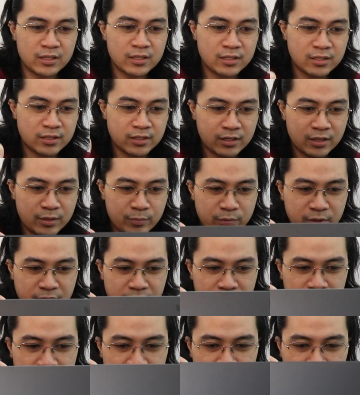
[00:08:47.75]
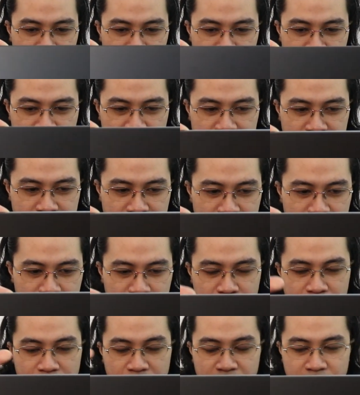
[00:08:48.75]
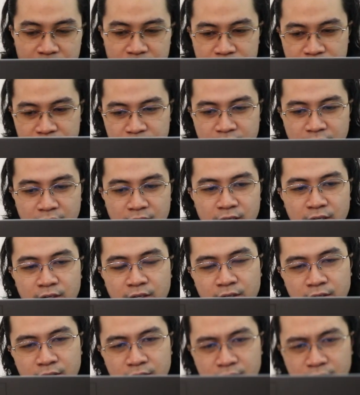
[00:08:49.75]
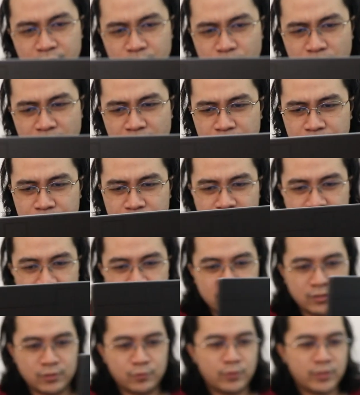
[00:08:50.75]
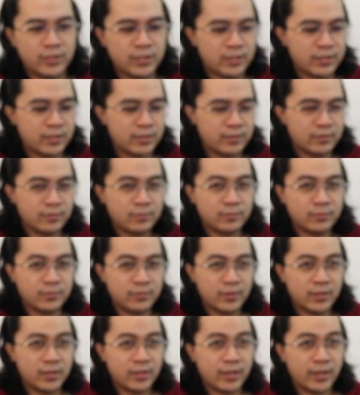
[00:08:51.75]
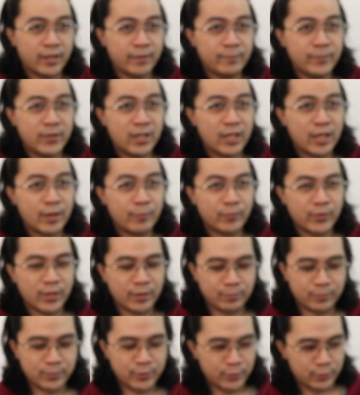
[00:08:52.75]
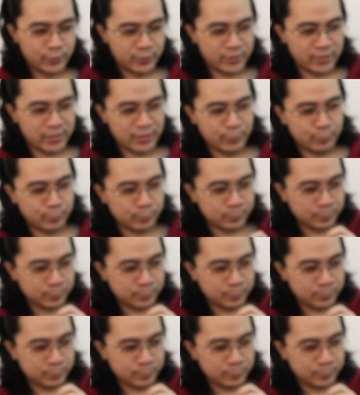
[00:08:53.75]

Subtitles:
still a pretty amazing looking hinge that we have here. So I just have the laptop go and sleep